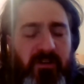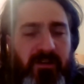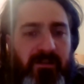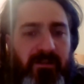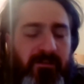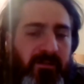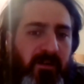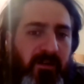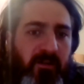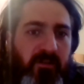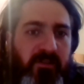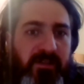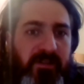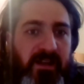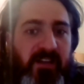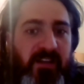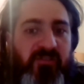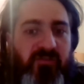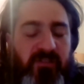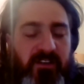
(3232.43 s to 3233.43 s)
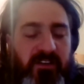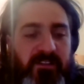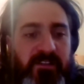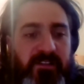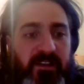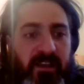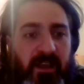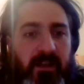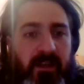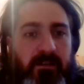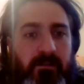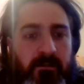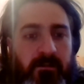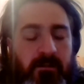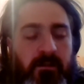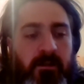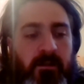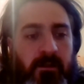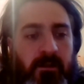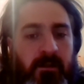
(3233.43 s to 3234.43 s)
as natural as I
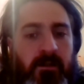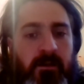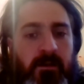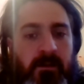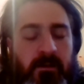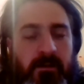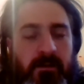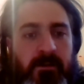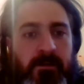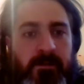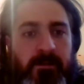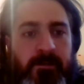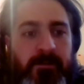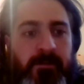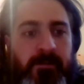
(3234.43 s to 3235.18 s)
can.